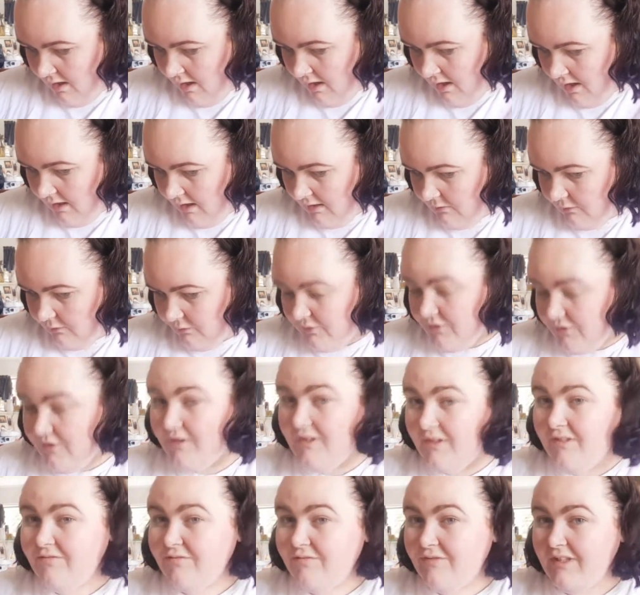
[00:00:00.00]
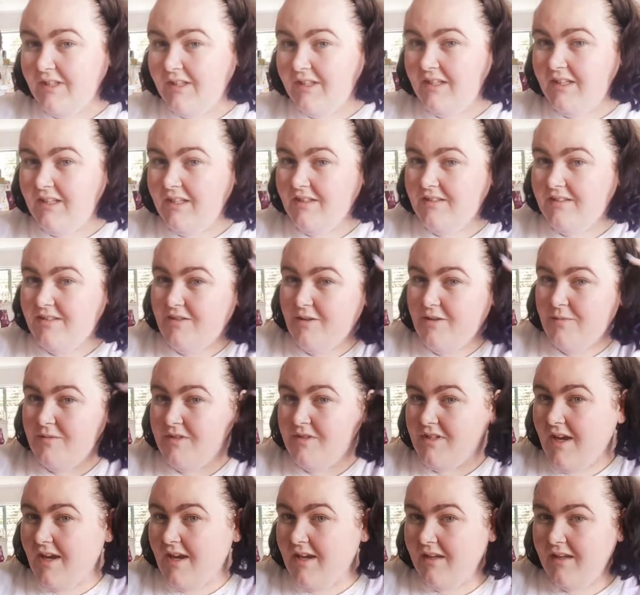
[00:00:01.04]
And also I really need to stop
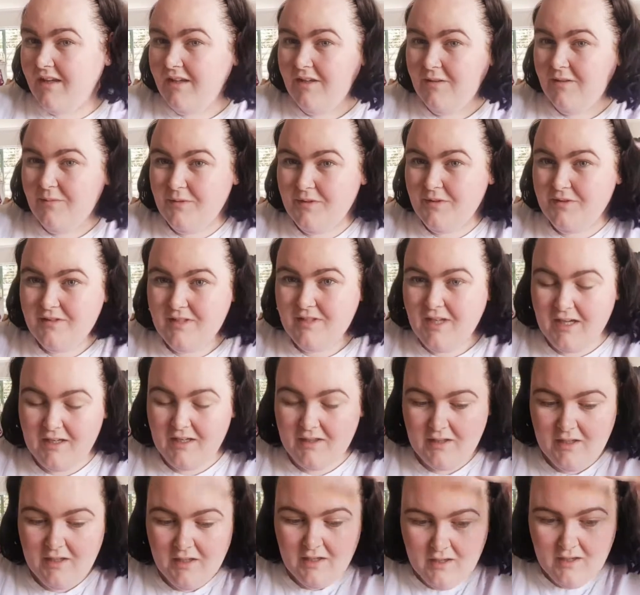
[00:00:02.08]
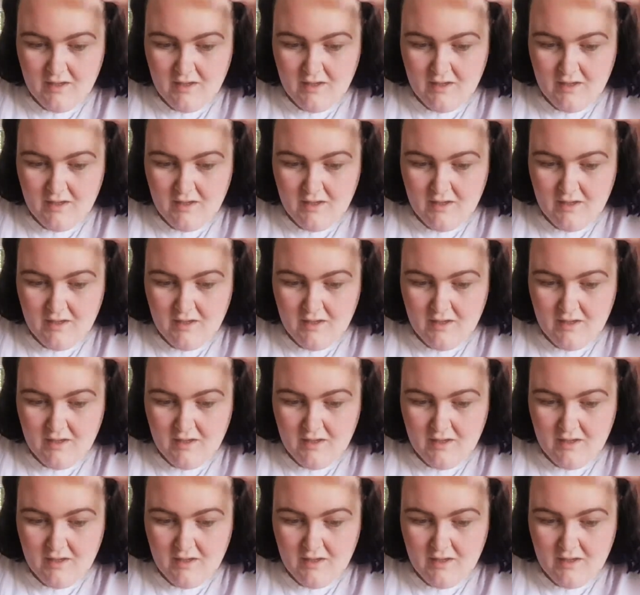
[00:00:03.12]
dyeing it because like